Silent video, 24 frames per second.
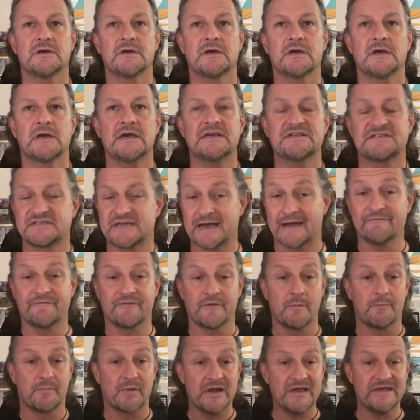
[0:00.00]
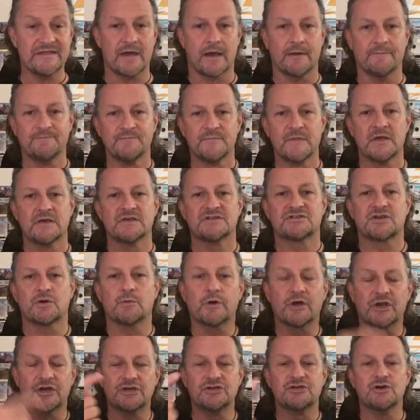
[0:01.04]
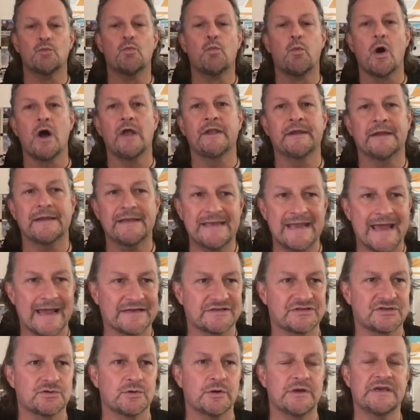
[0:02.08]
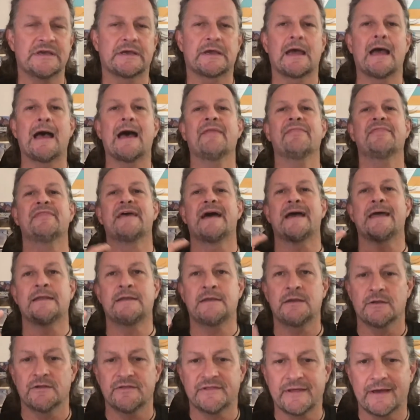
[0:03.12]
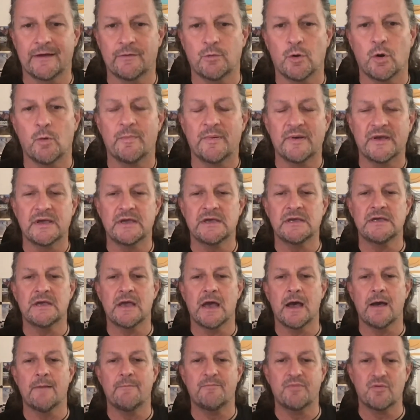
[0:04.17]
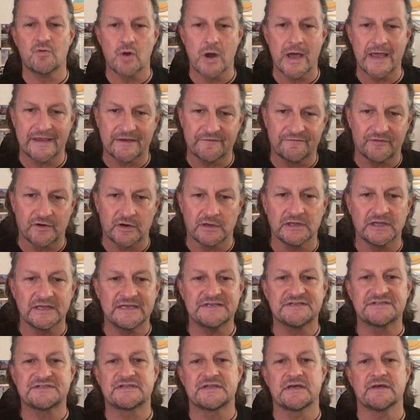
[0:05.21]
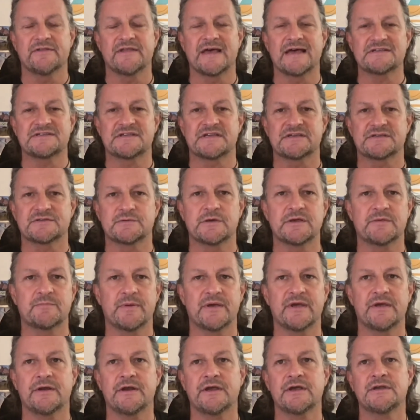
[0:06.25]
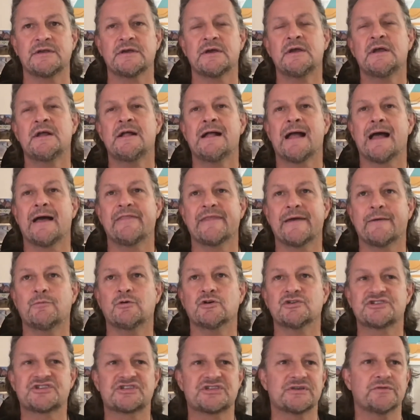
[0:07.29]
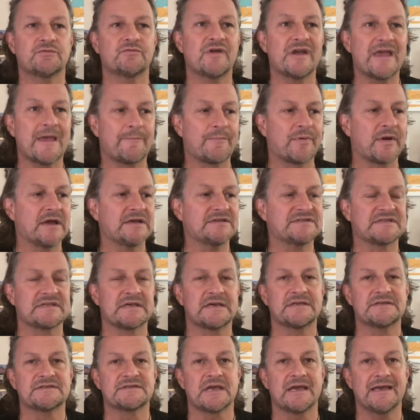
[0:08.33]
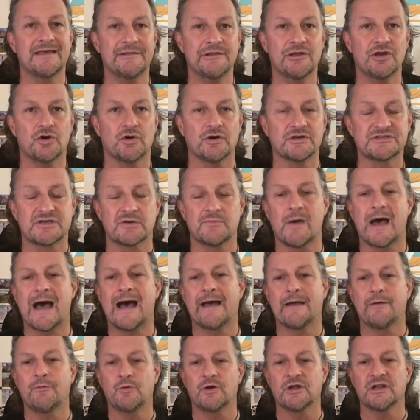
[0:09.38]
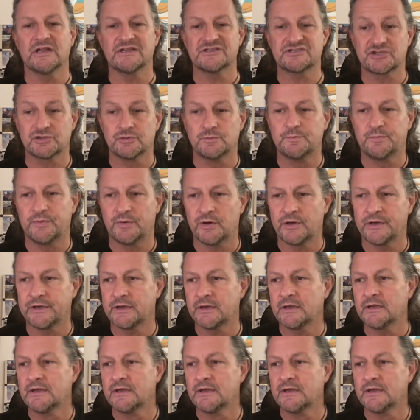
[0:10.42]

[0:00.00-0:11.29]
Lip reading: it's time for a breather. So we're going to do one next week, and then there will be a break for at least that 6-week period, and then we'll reappraise things in the autumn. I will at some point